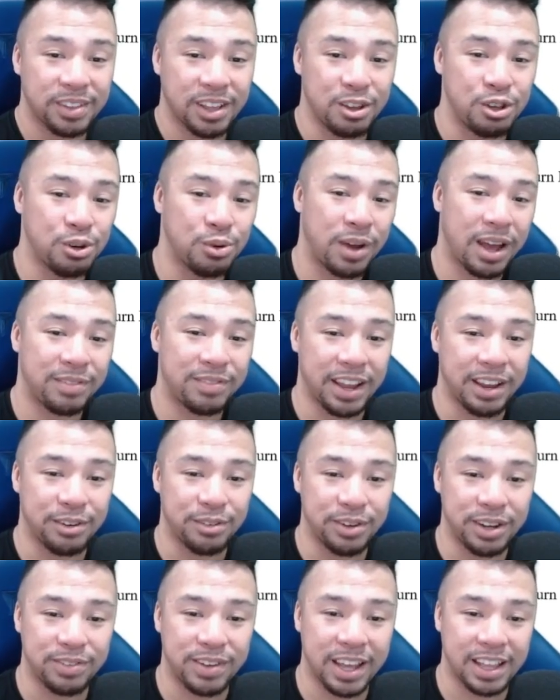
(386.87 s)
you have a
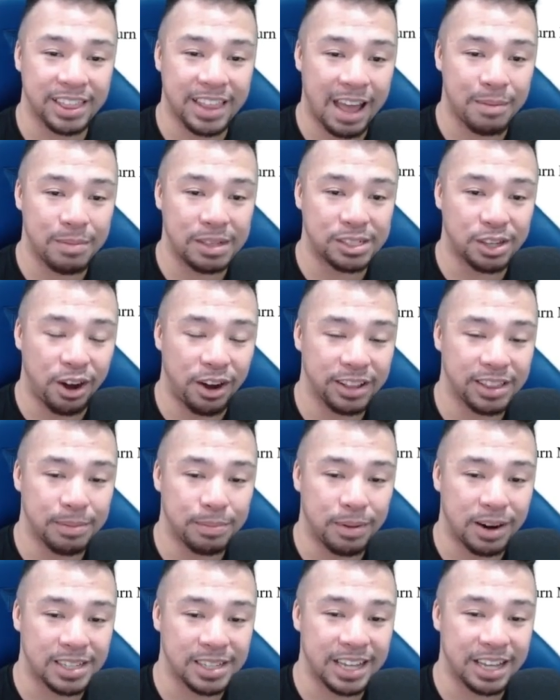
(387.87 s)
reflect damage on the
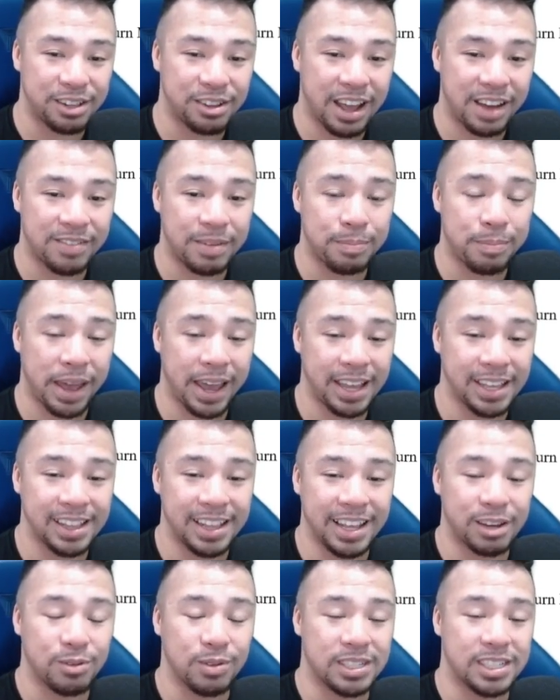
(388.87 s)
boss, and you have a Pain
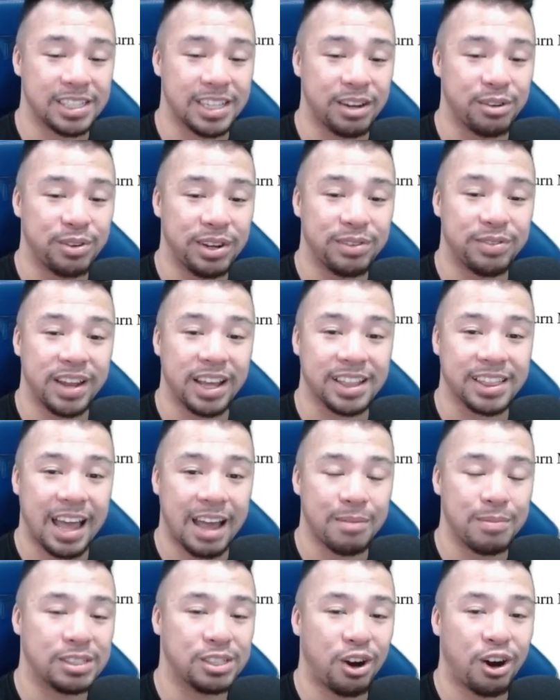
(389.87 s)
Link, which is a reflect
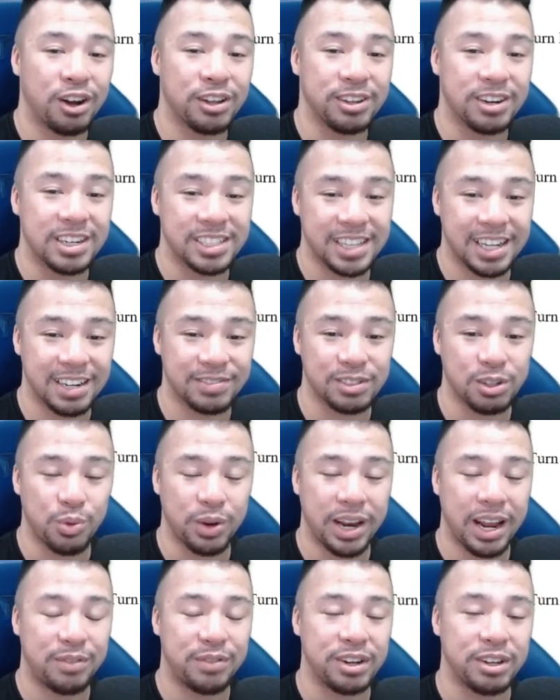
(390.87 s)
damage on yourself. So,
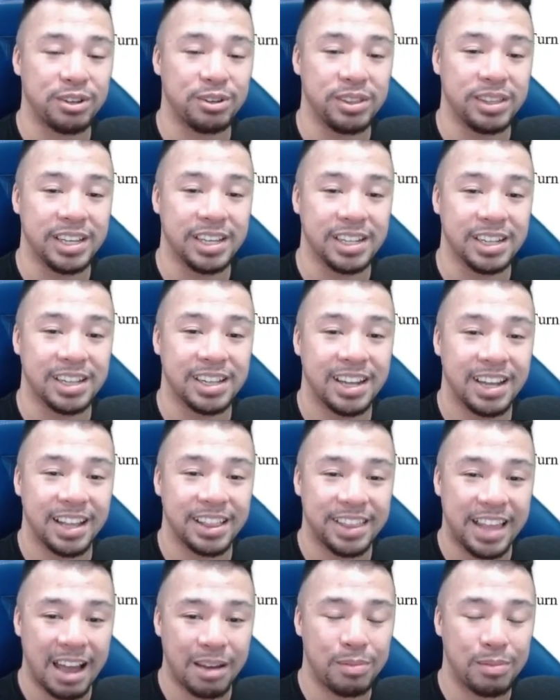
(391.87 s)
whenever you deal
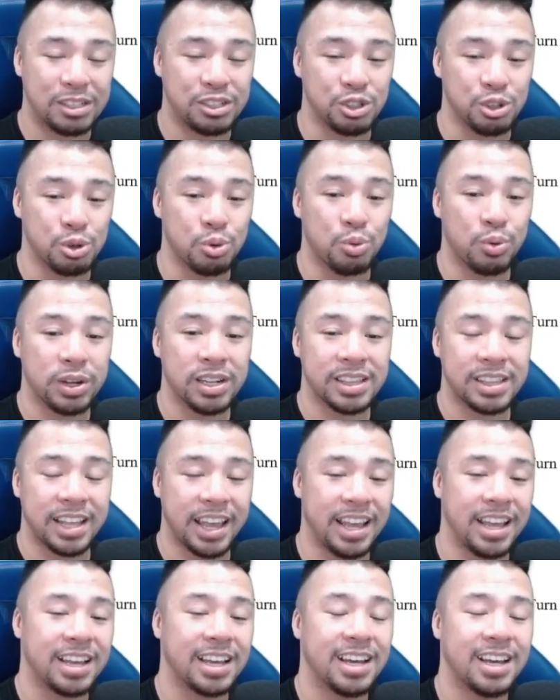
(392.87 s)
damage, you will
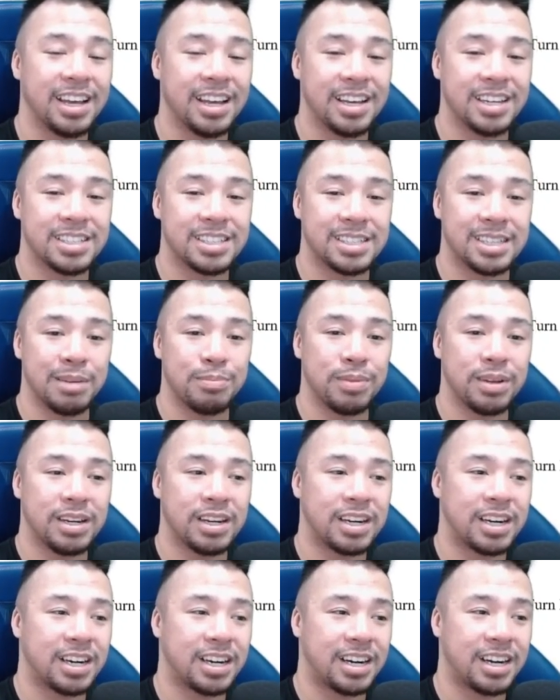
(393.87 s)
take
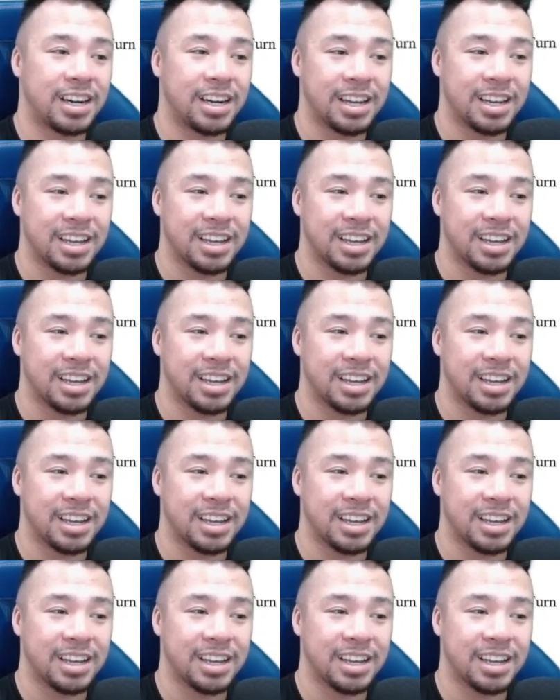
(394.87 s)
similar